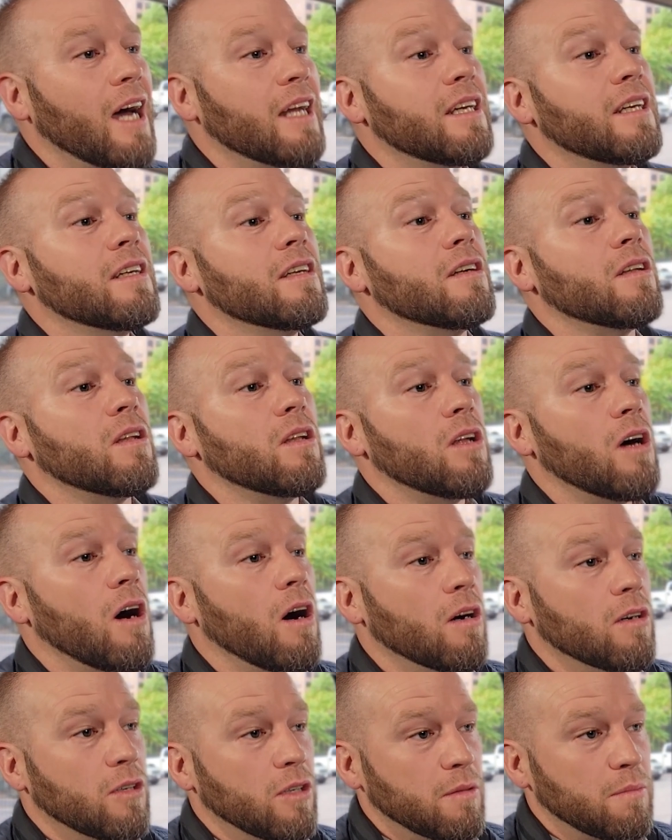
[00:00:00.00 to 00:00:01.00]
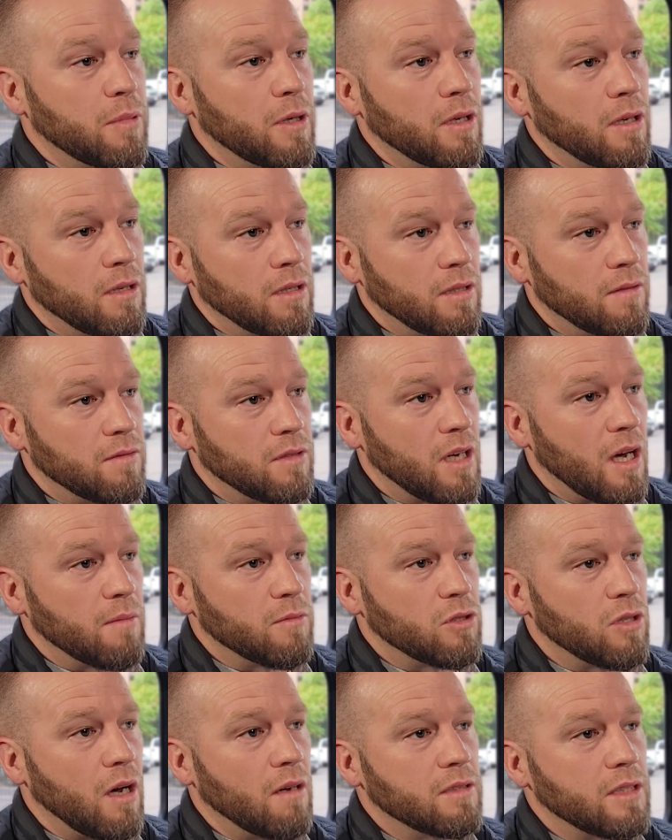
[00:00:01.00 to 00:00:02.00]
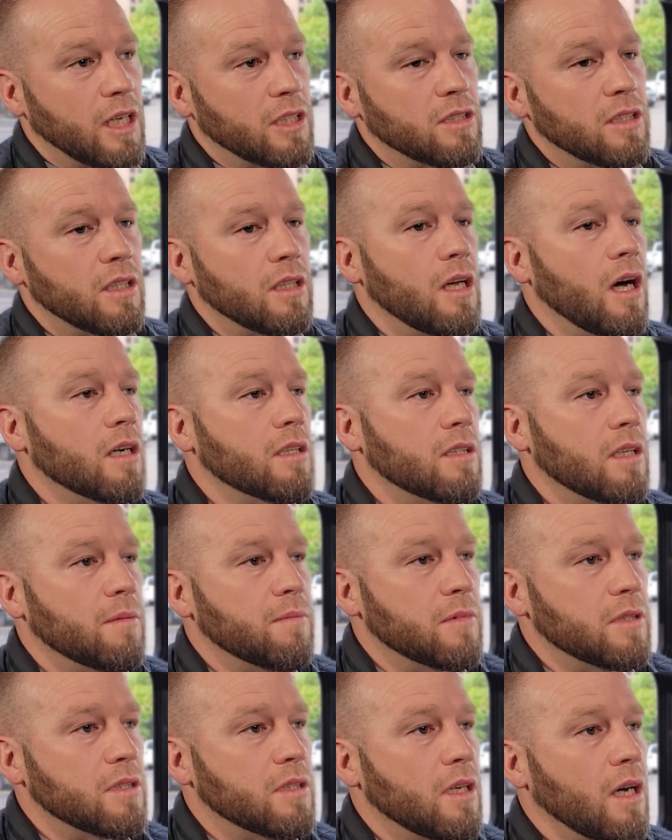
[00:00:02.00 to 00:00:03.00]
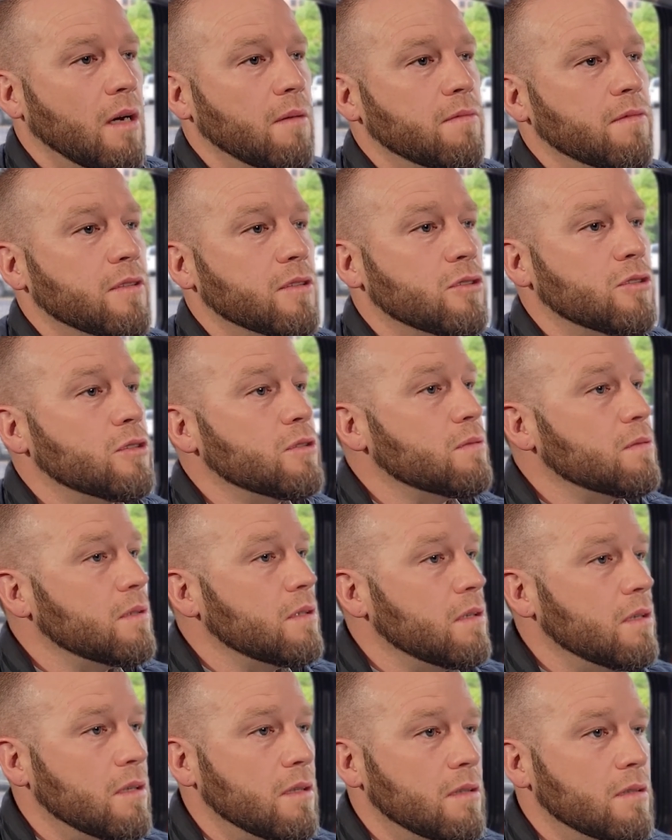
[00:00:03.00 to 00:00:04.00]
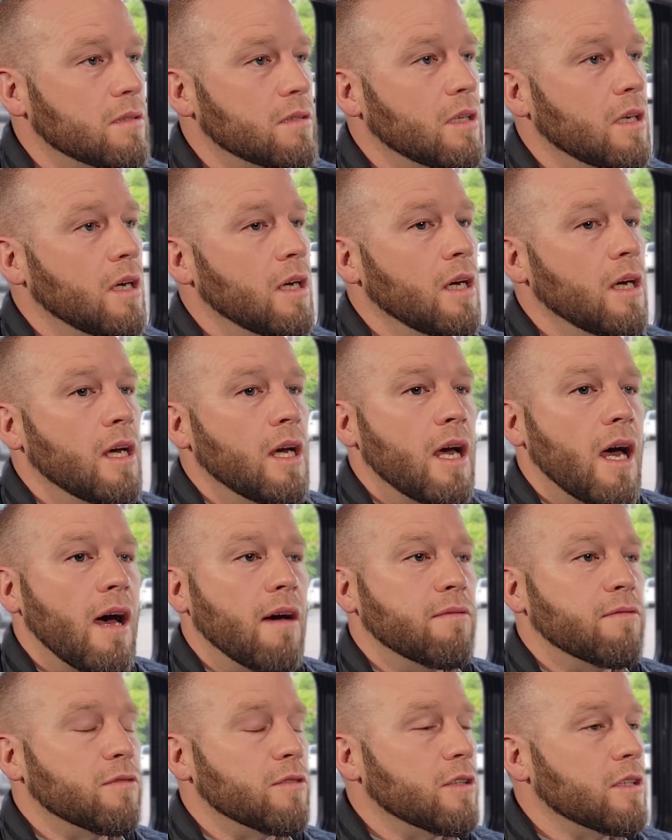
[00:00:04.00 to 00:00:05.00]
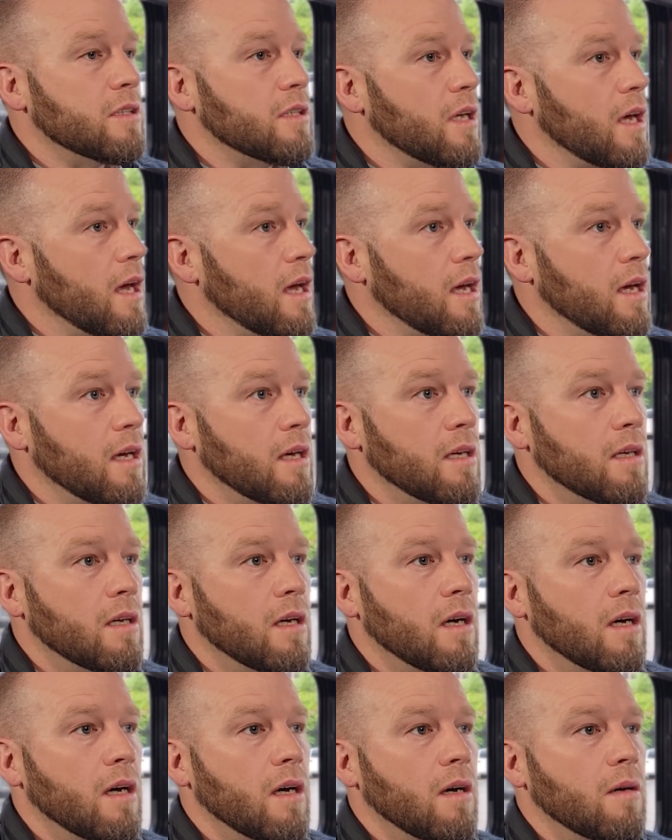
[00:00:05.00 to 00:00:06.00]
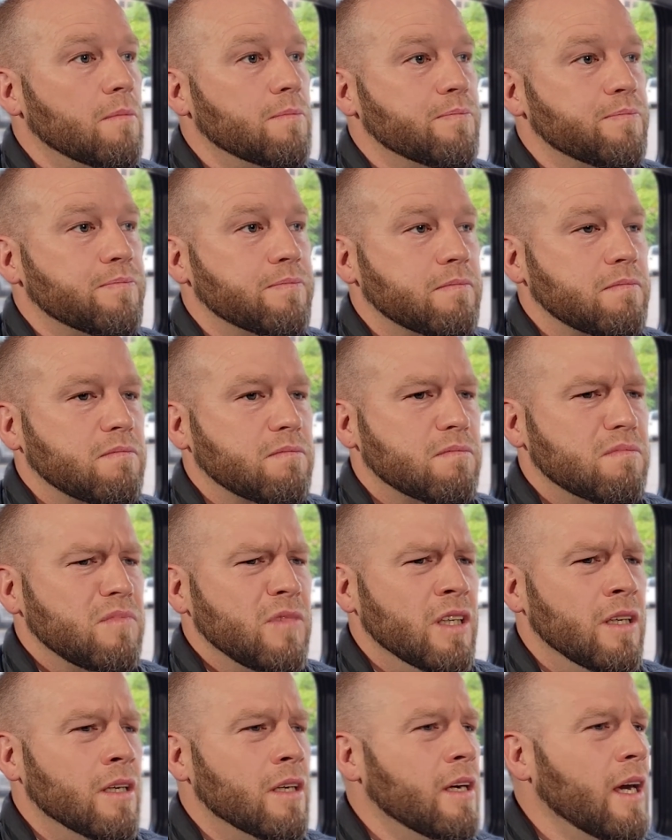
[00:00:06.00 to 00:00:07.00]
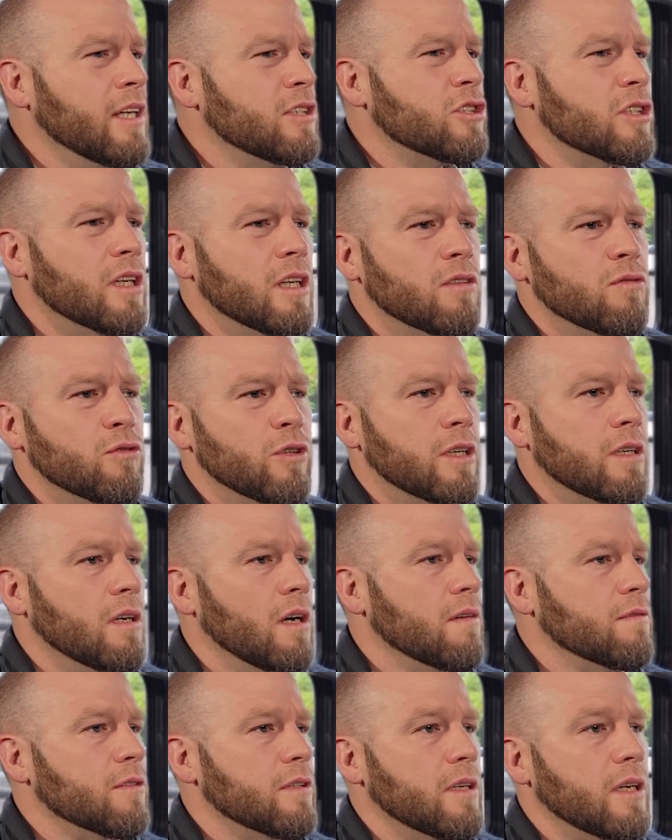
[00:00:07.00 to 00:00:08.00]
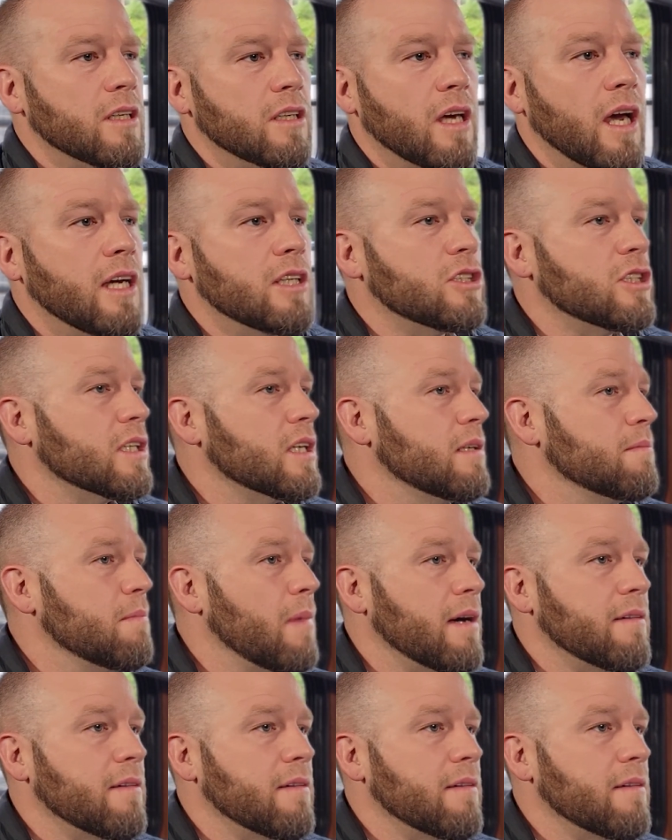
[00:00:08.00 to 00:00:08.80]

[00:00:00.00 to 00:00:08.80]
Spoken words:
needed a longer period of time. So I was actually locked up this time for 2 years, every day, engaging in recovery, engaging in my